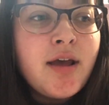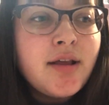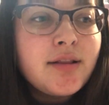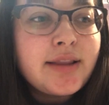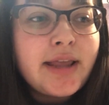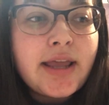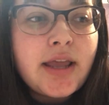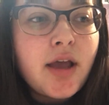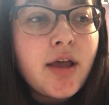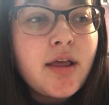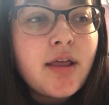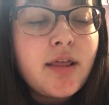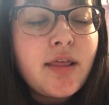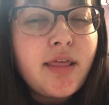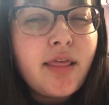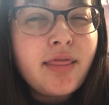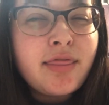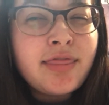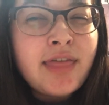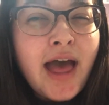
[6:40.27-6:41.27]
like,
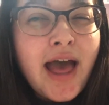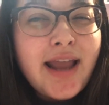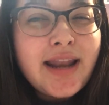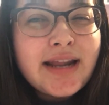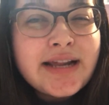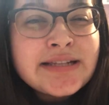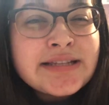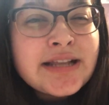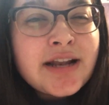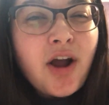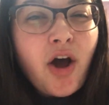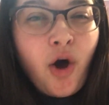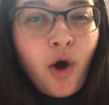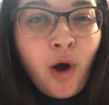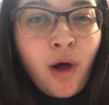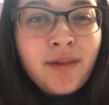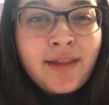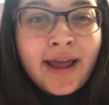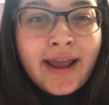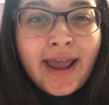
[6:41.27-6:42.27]
that isn't
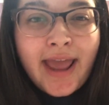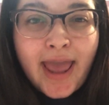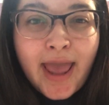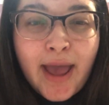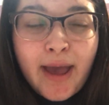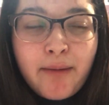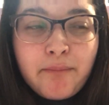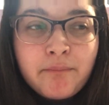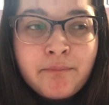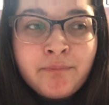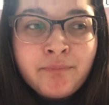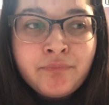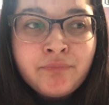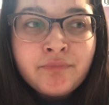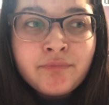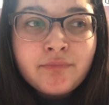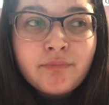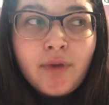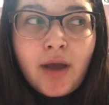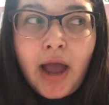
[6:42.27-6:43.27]
all I am.
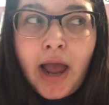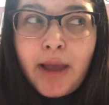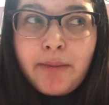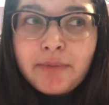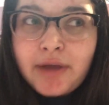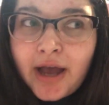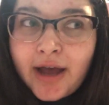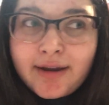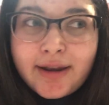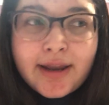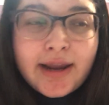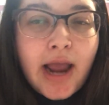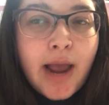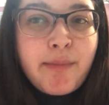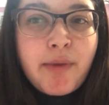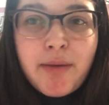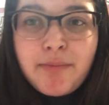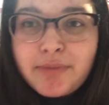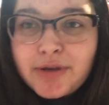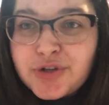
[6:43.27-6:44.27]
I'm cunning,
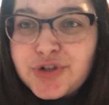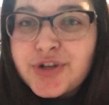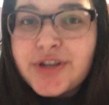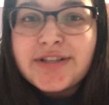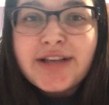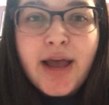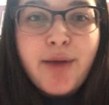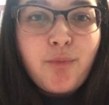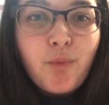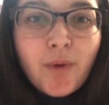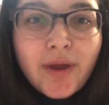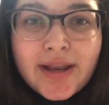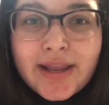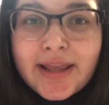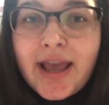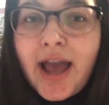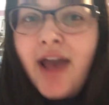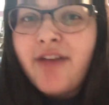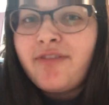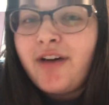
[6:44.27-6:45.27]
I'm ambitious, I'm
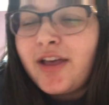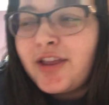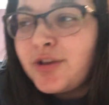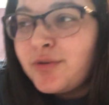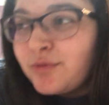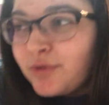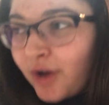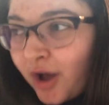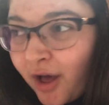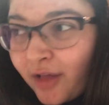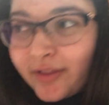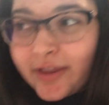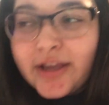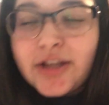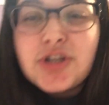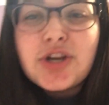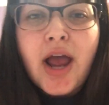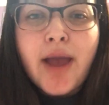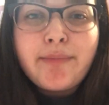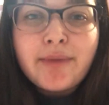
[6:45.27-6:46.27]
witty, I value
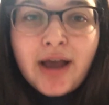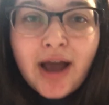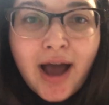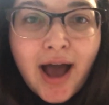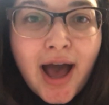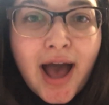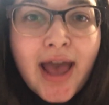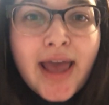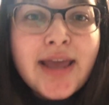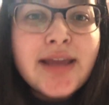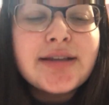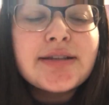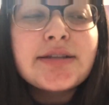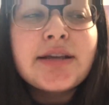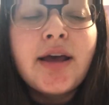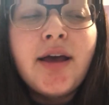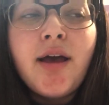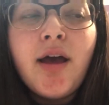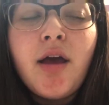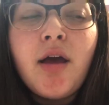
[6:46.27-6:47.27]
knowledge, I'm kind,
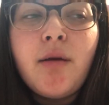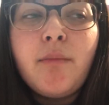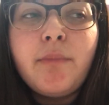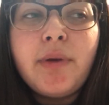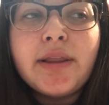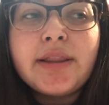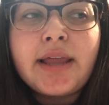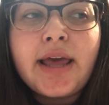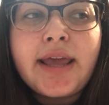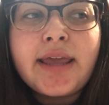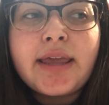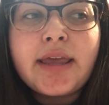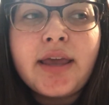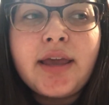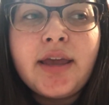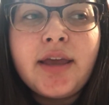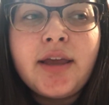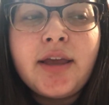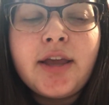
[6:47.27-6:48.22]
but, like,